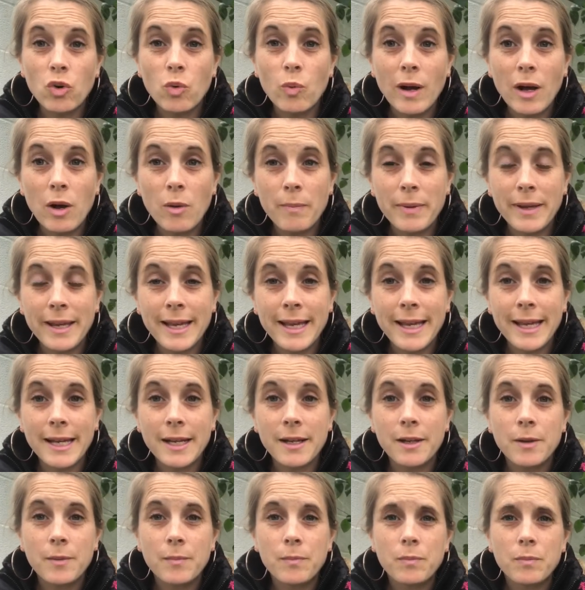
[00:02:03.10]
well-being,
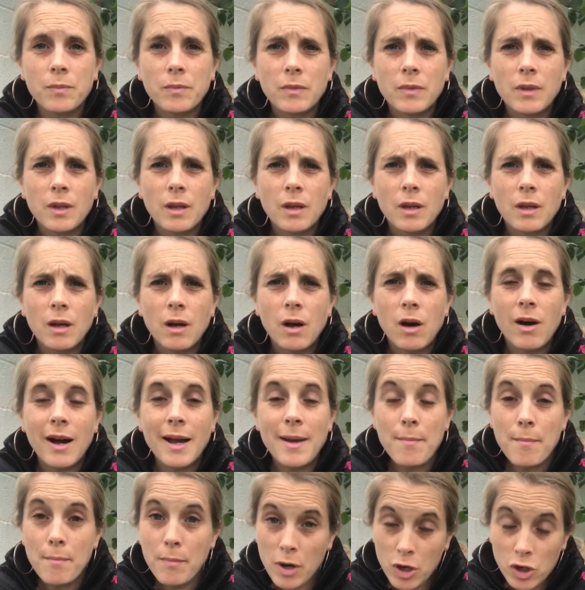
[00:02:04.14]
our
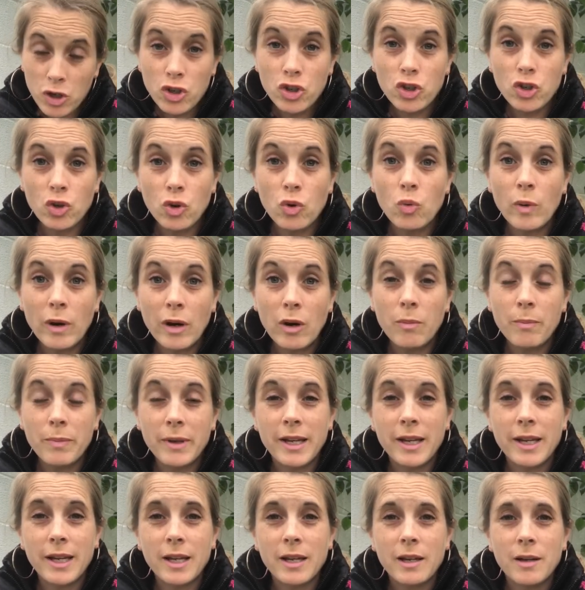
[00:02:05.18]
emotional
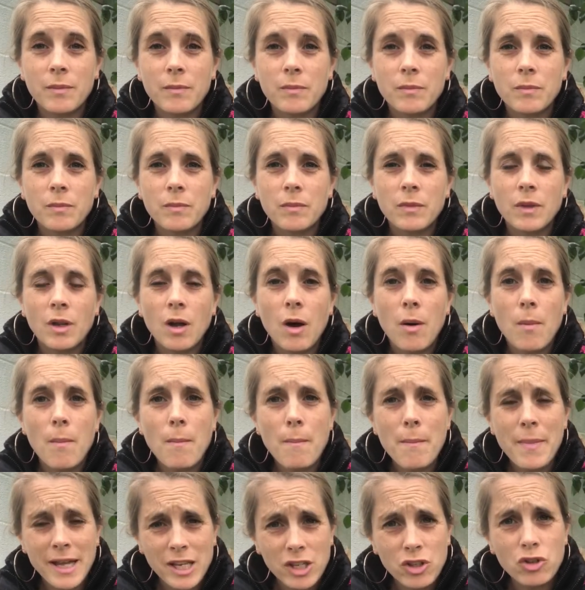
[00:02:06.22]
well-being, our
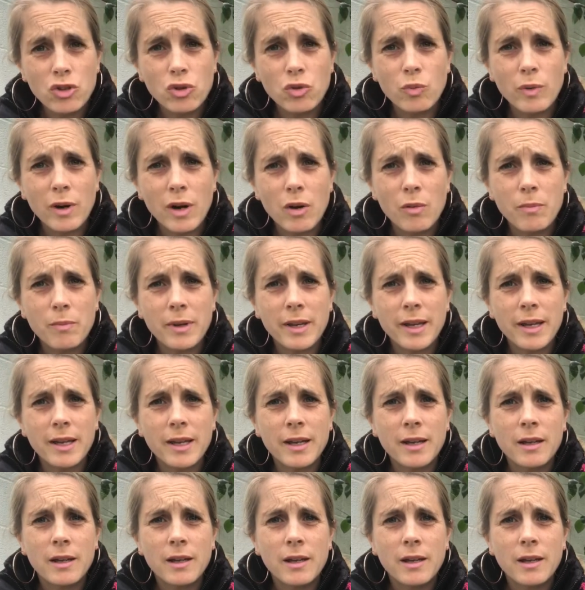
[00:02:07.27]
mental well-being,